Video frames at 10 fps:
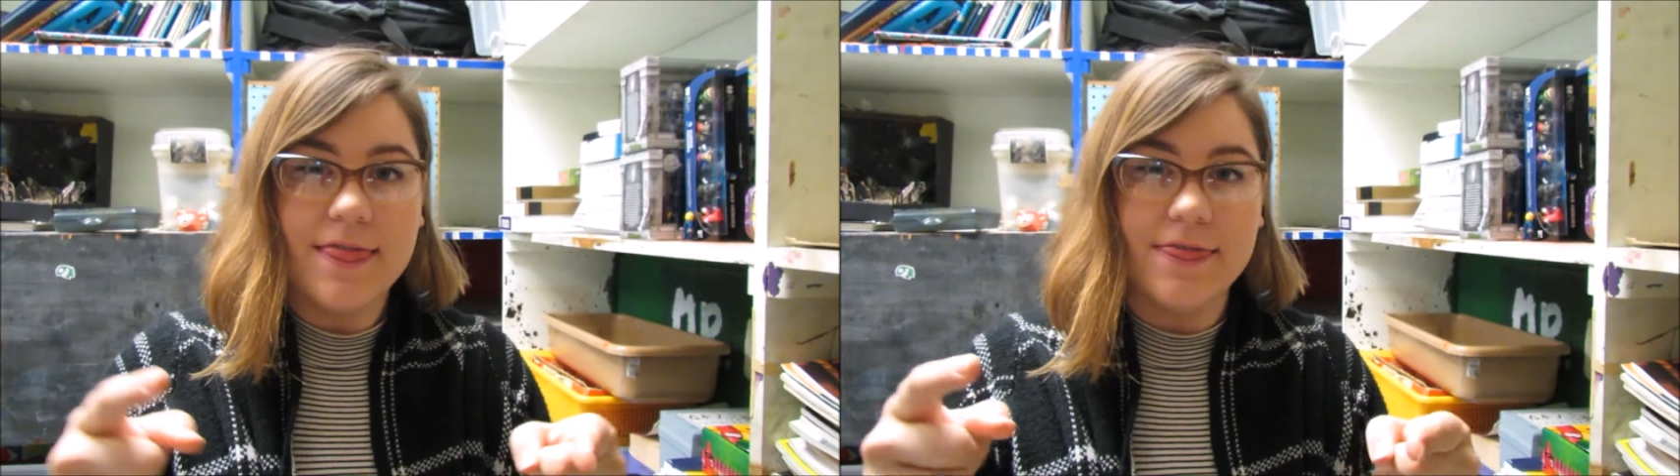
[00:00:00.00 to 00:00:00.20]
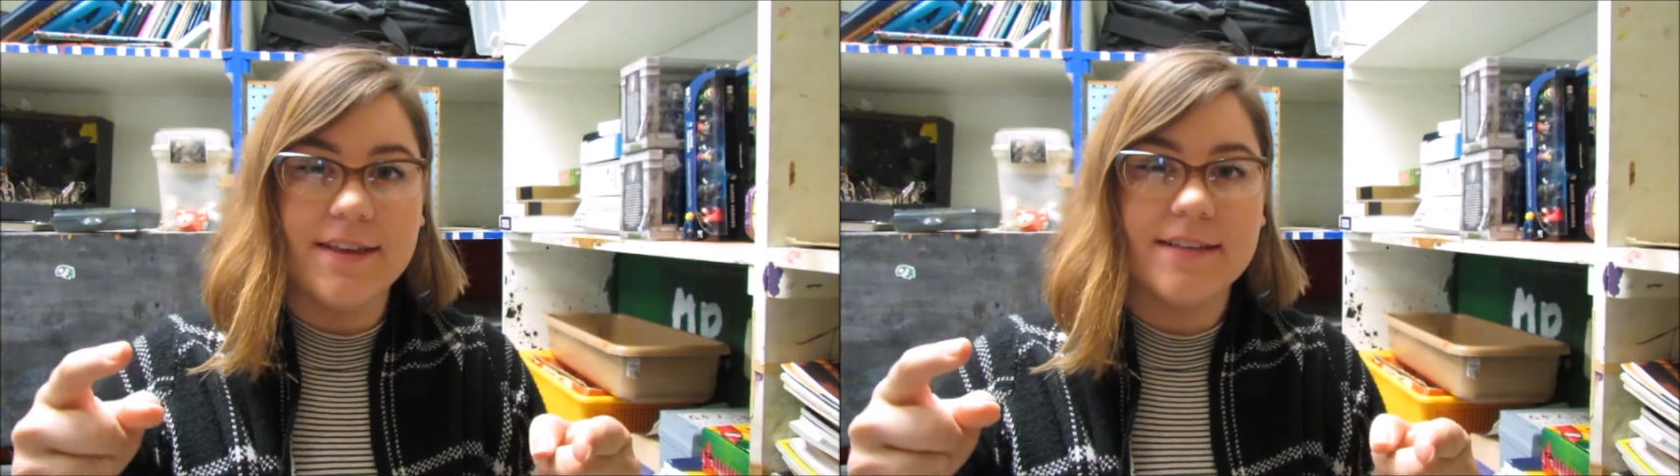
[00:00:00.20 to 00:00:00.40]

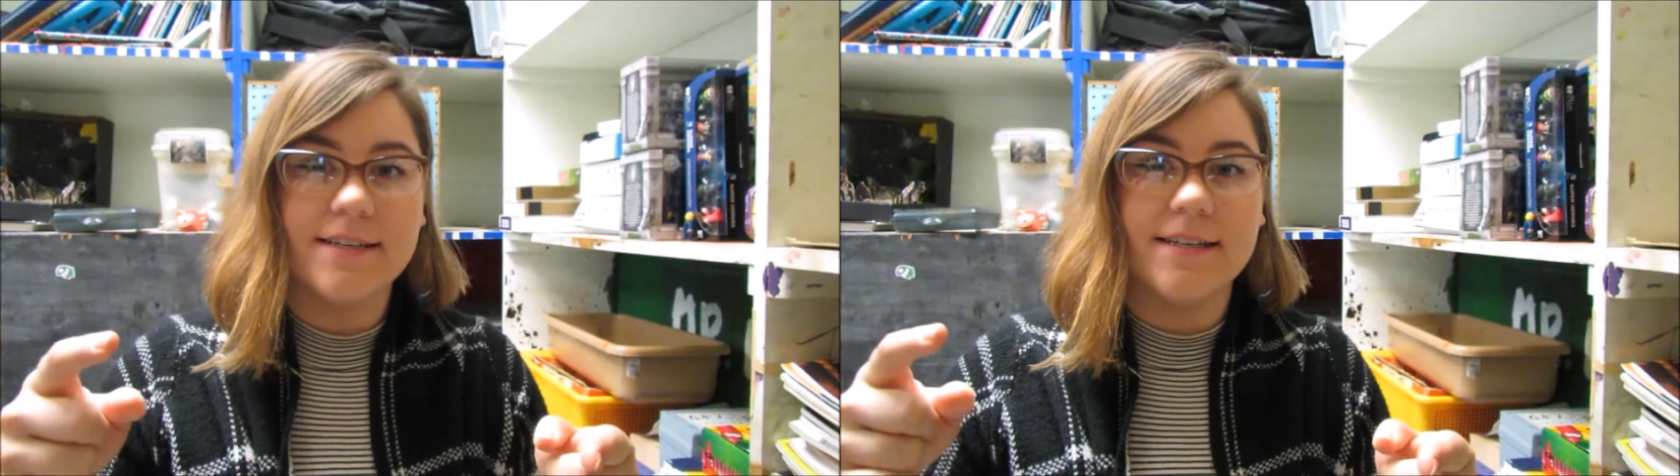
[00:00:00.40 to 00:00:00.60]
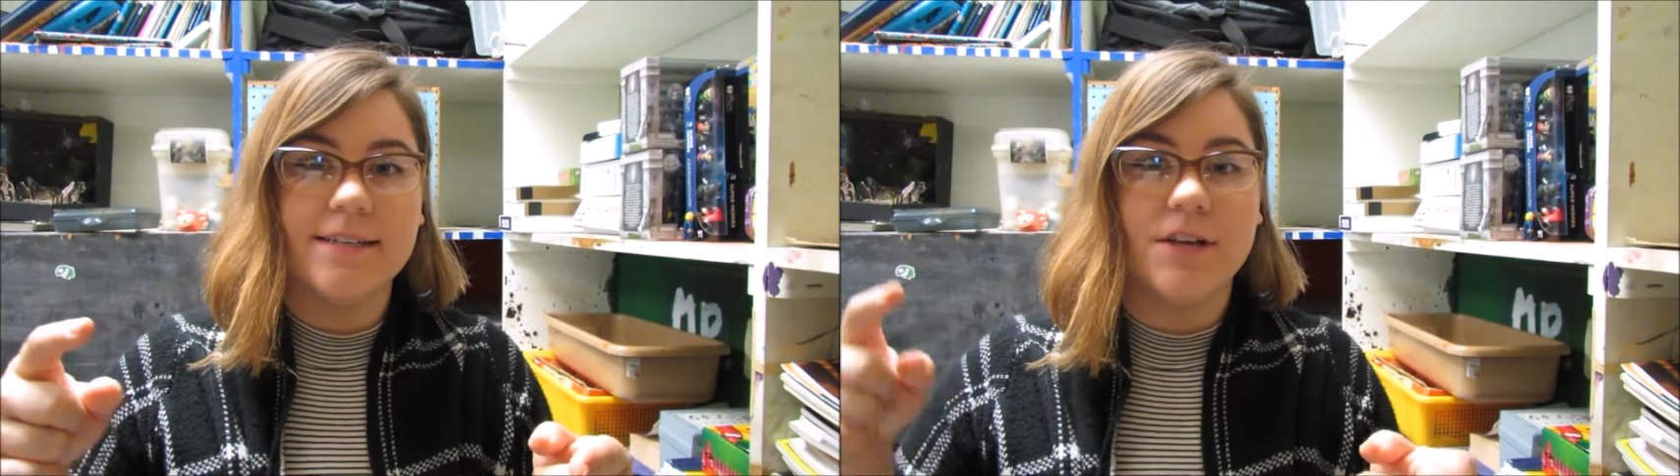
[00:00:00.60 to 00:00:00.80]
This
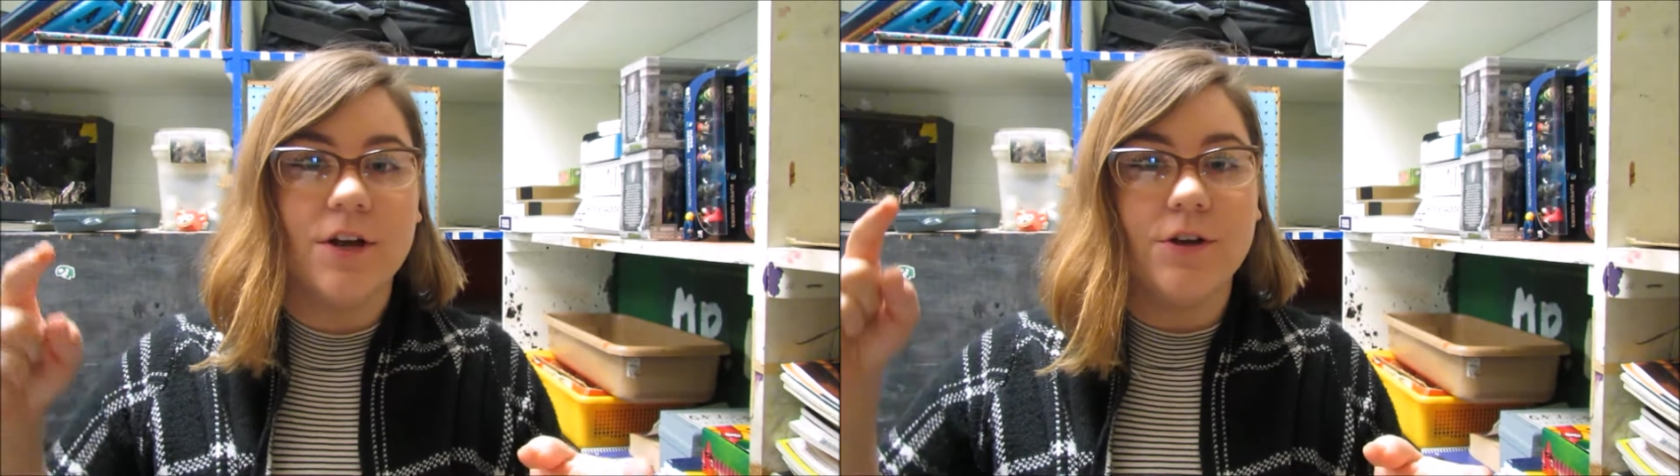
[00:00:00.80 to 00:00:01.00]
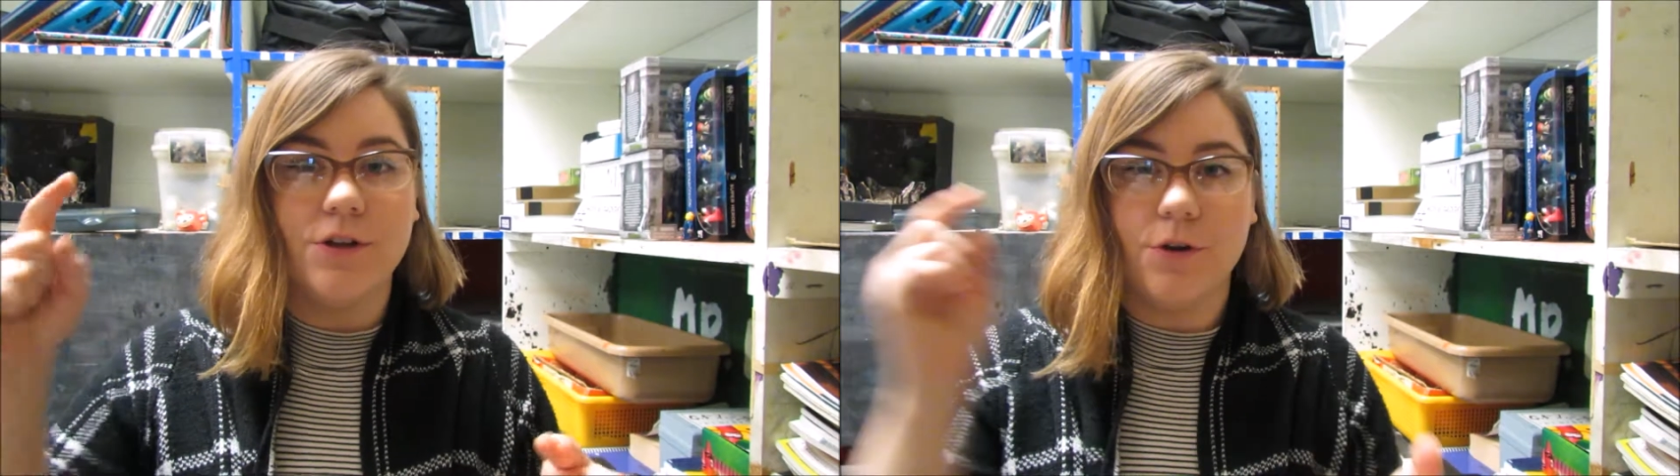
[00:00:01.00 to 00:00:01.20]
is
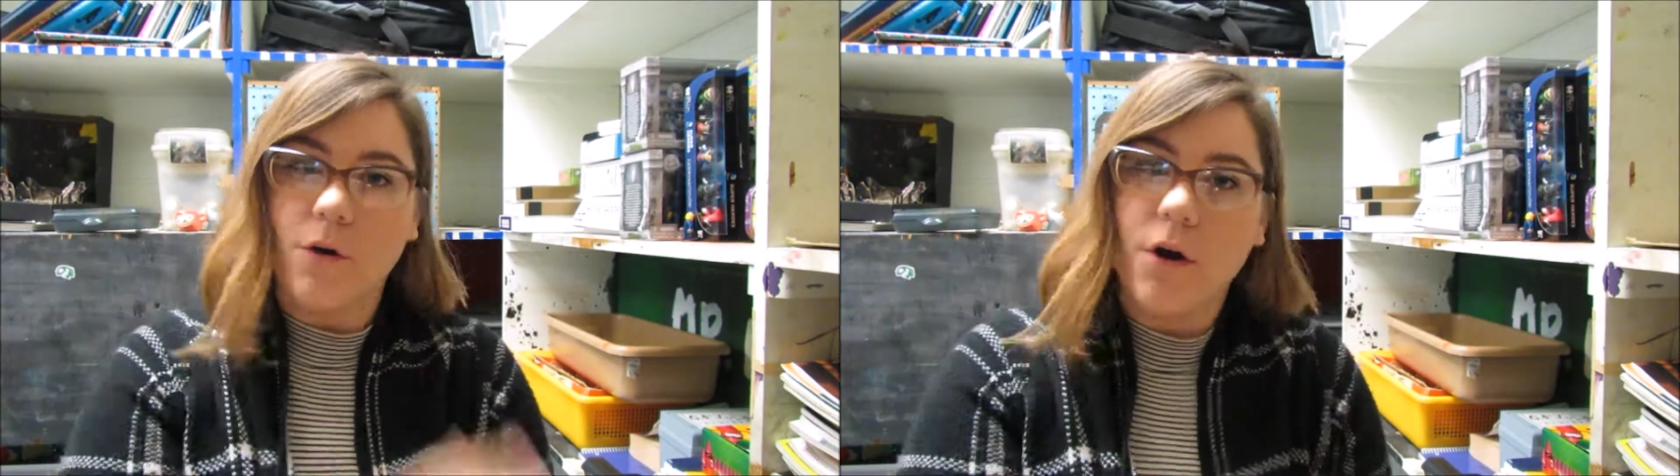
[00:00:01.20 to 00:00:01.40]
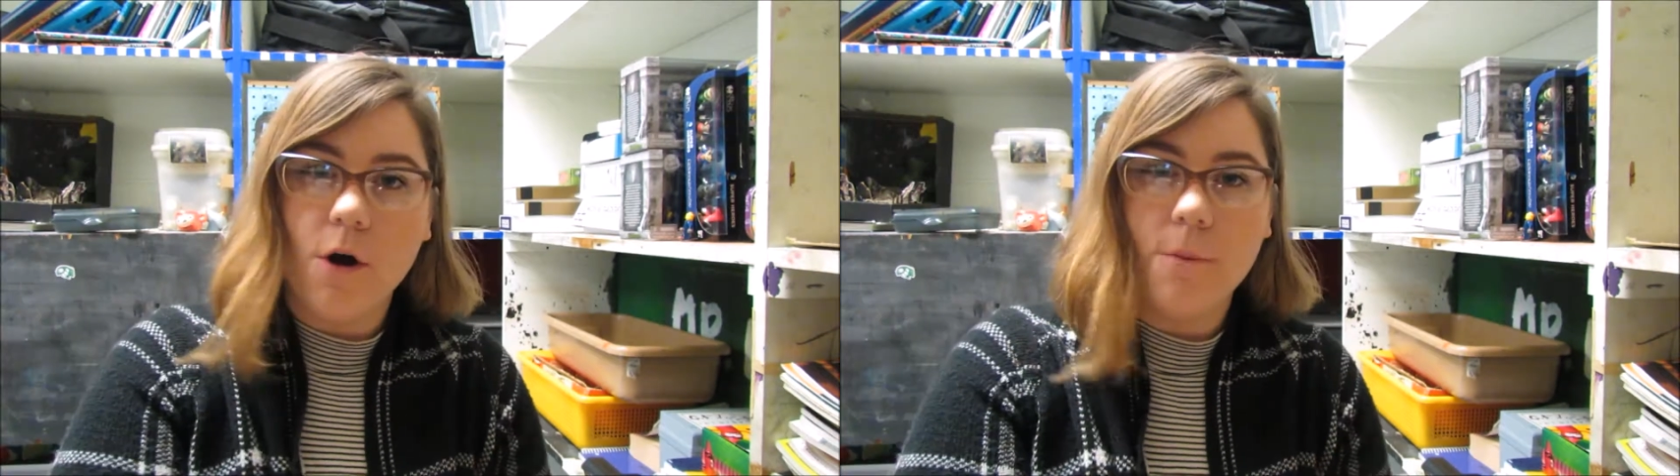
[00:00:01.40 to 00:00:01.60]
your
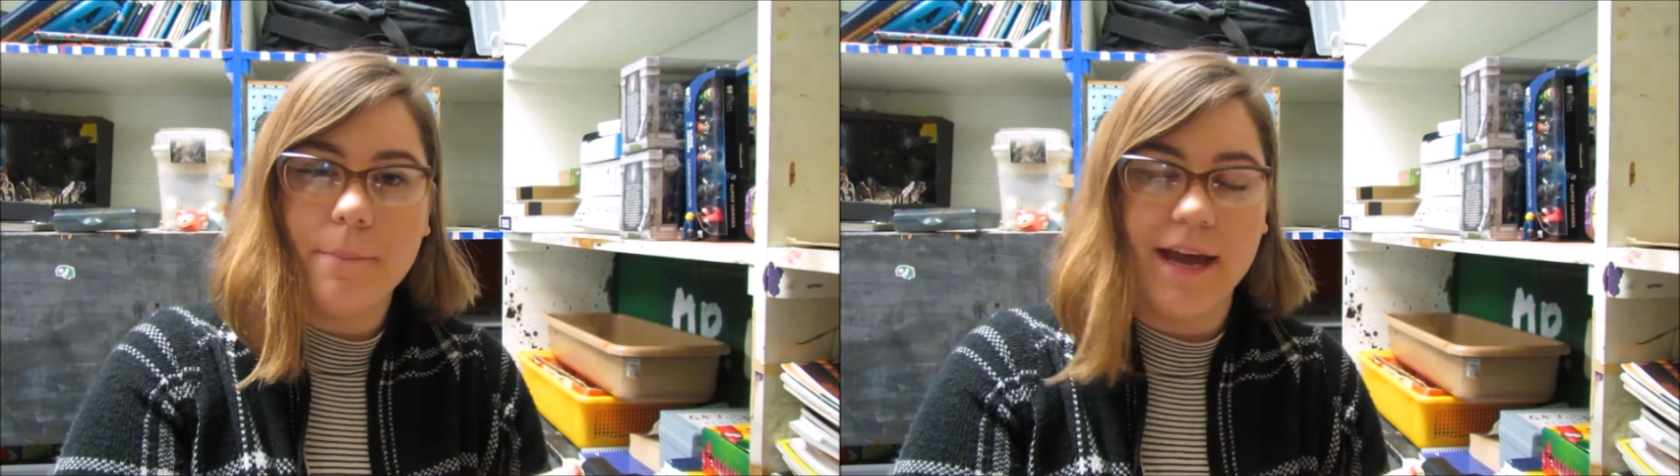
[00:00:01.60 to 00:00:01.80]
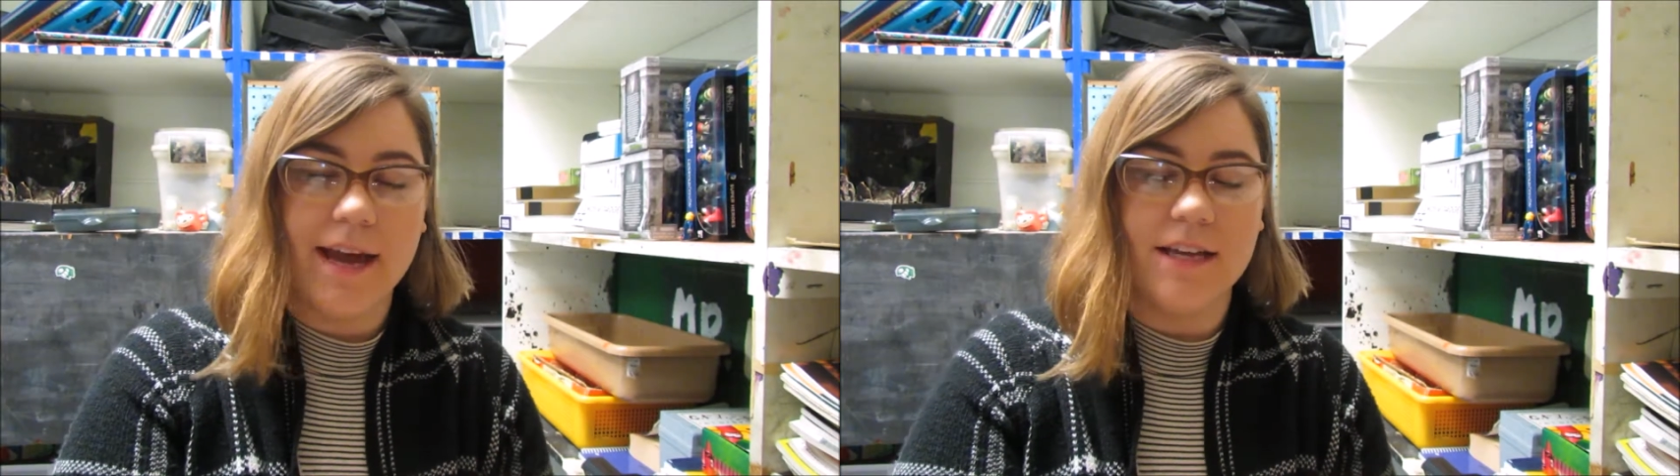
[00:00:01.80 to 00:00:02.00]

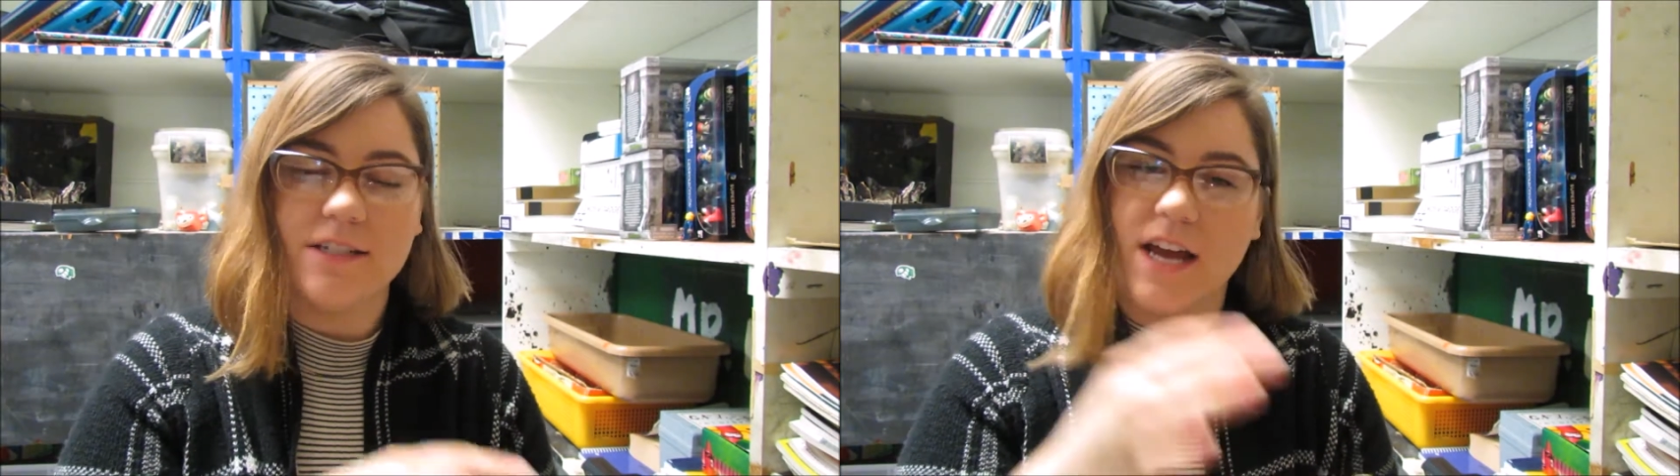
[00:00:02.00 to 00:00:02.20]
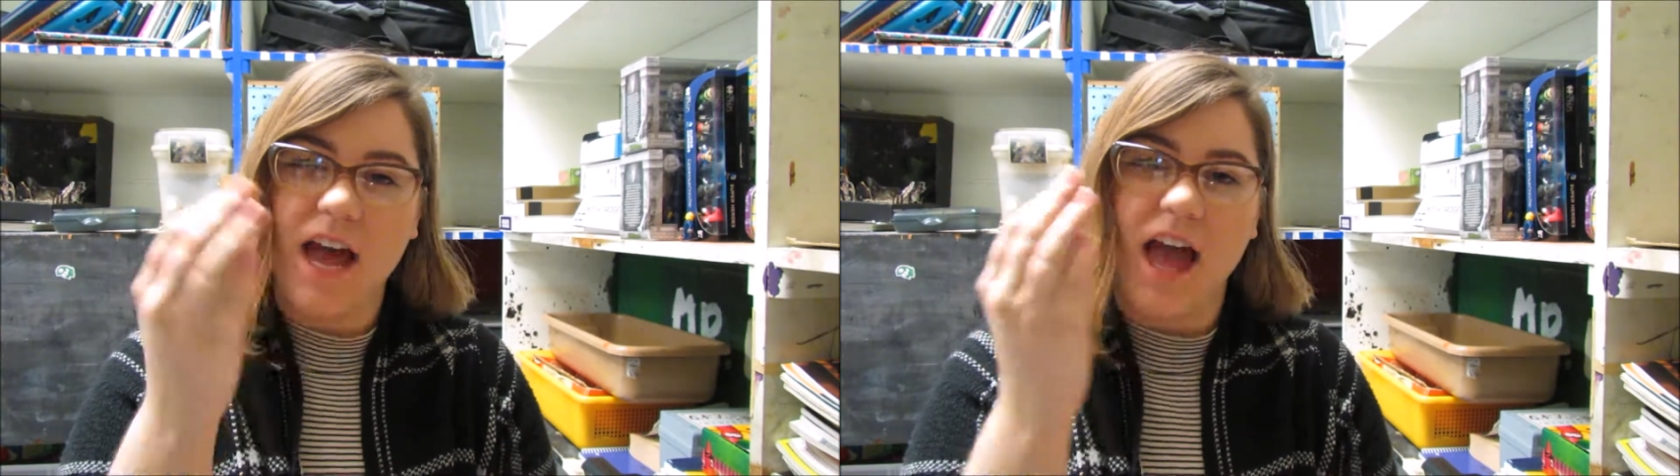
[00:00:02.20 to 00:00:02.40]
homepage.